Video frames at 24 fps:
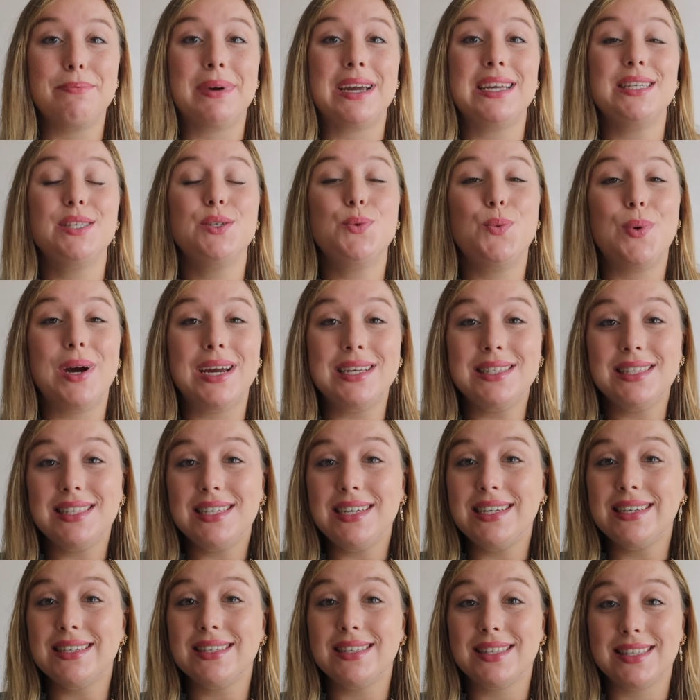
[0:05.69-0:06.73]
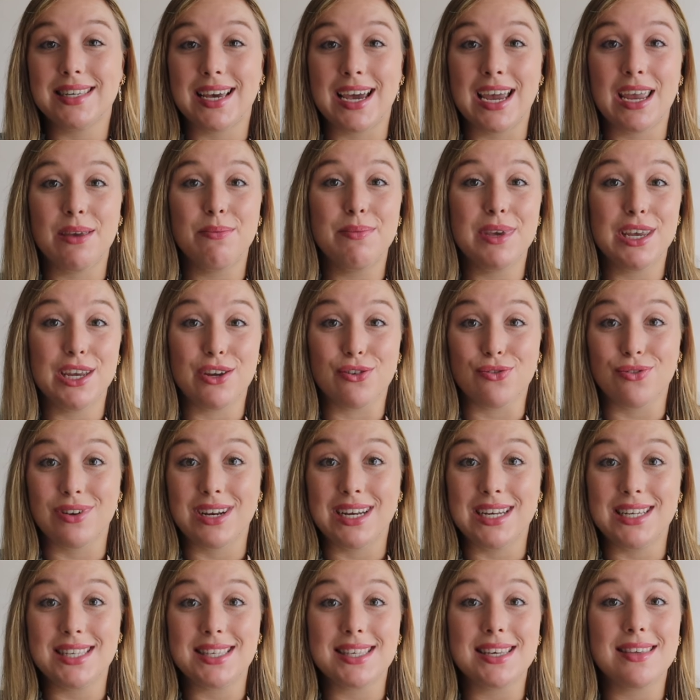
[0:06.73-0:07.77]
my 20th time in
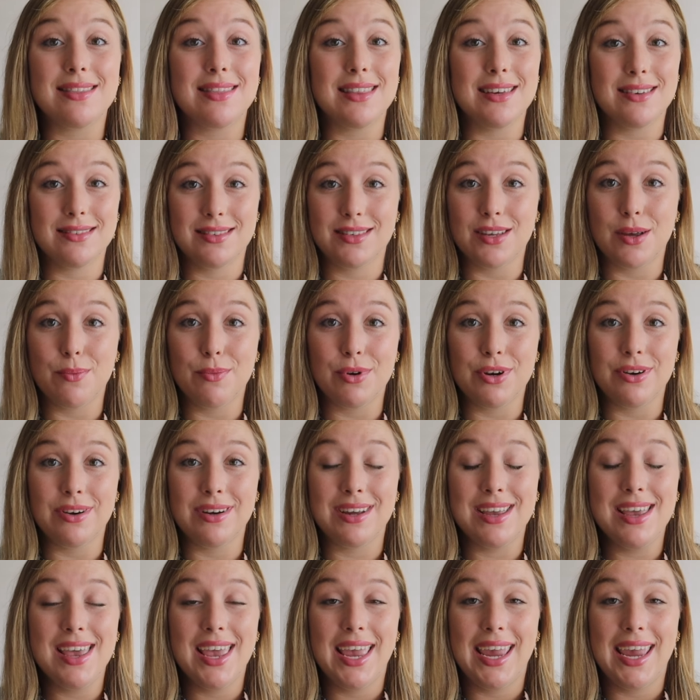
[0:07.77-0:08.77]
Greece this summer,